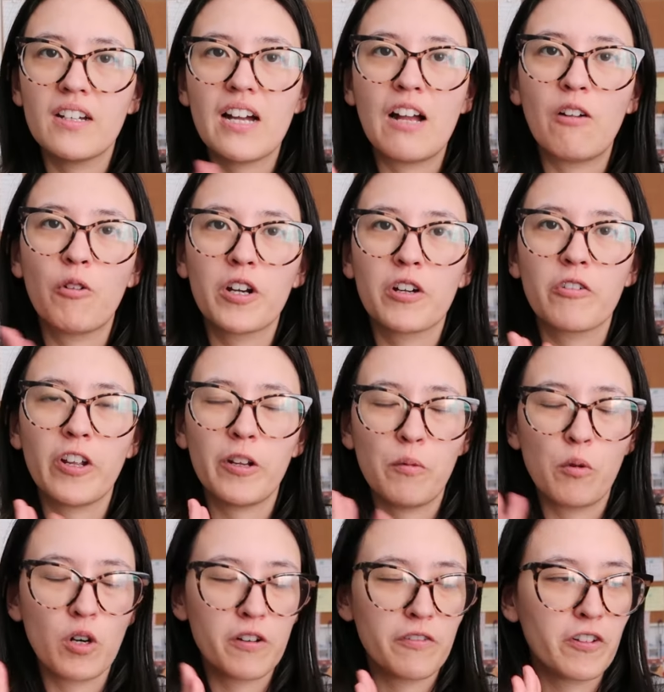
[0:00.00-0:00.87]
I want to
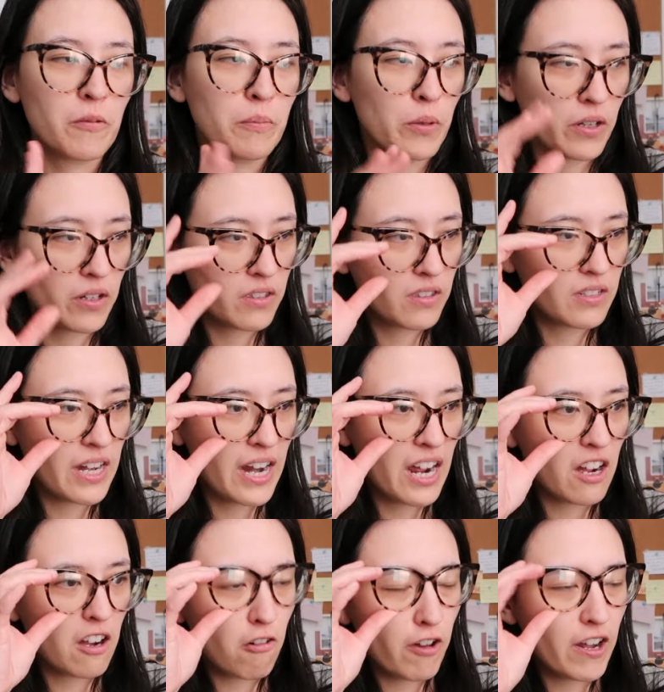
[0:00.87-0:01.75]
read more of her books
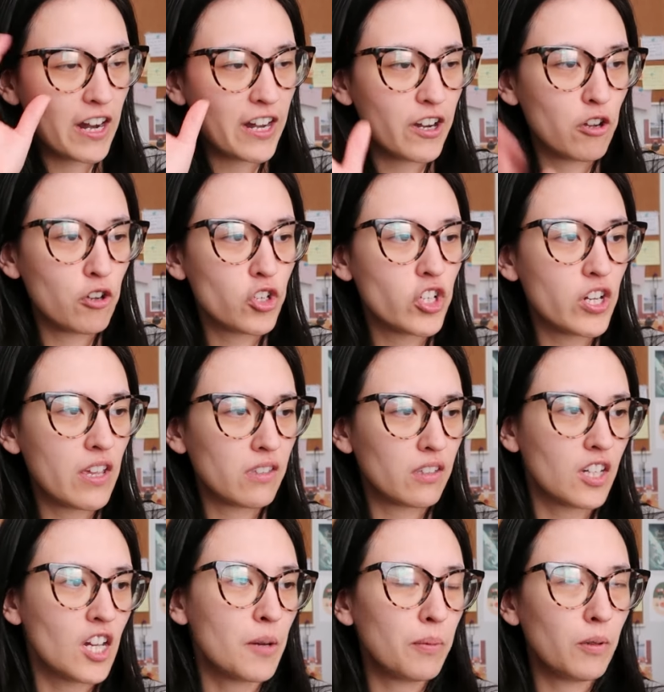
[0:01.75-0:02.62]
now, and I know she
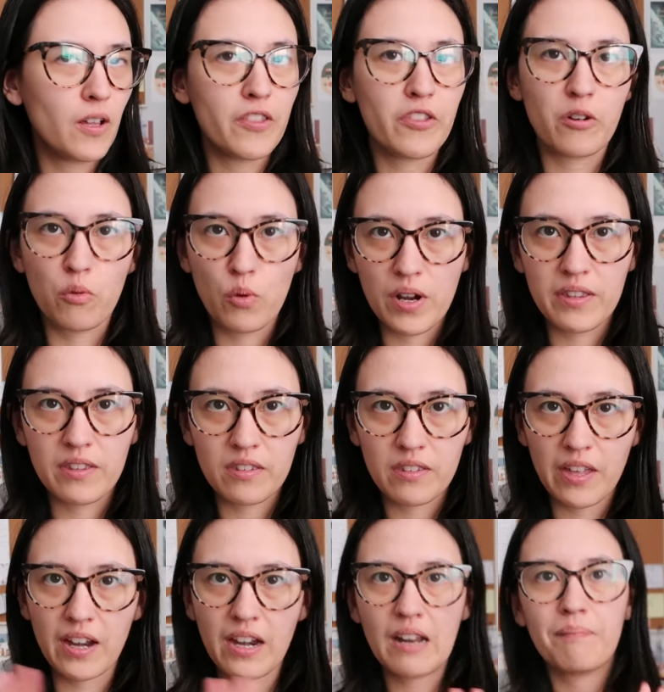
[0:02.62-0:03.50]
has a couple other
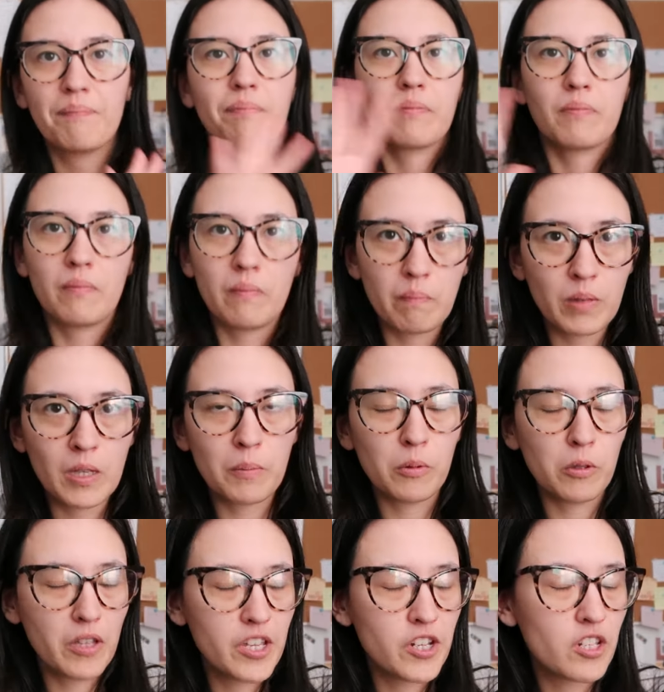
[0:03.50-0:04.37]
ones that
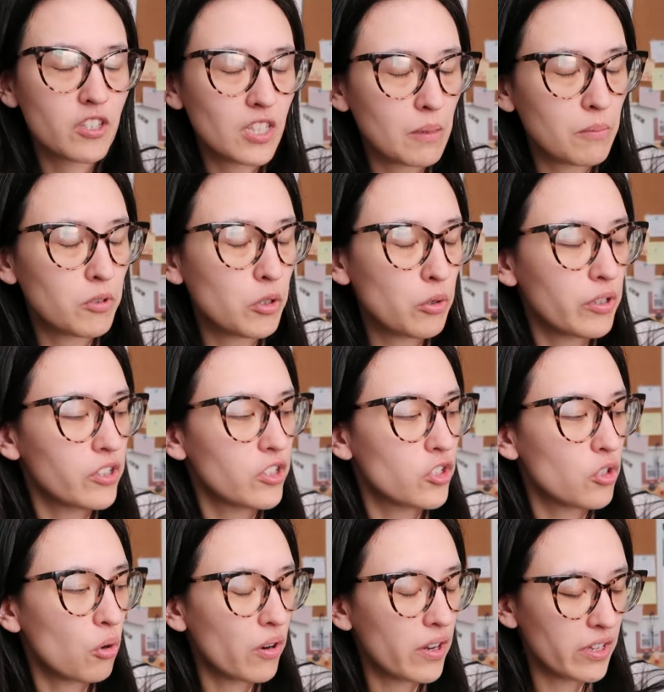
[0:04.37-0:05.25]
people seem to
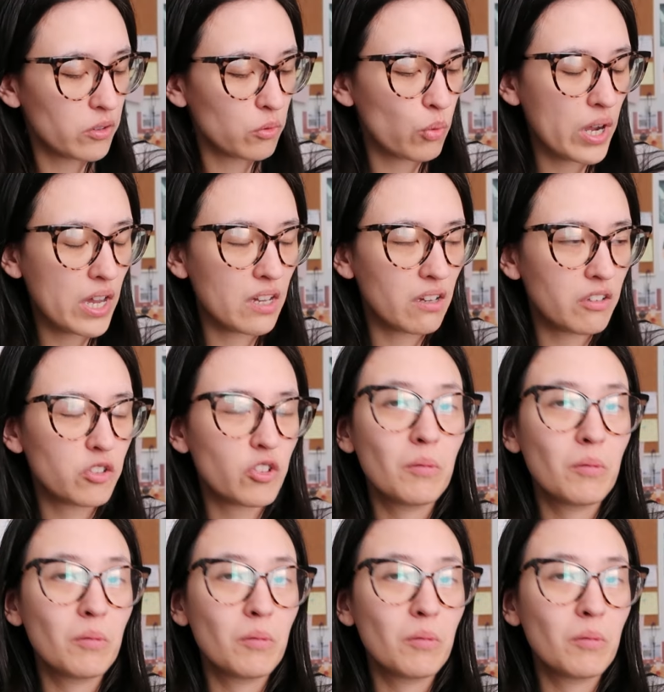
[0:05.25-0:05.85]
enjoy as well.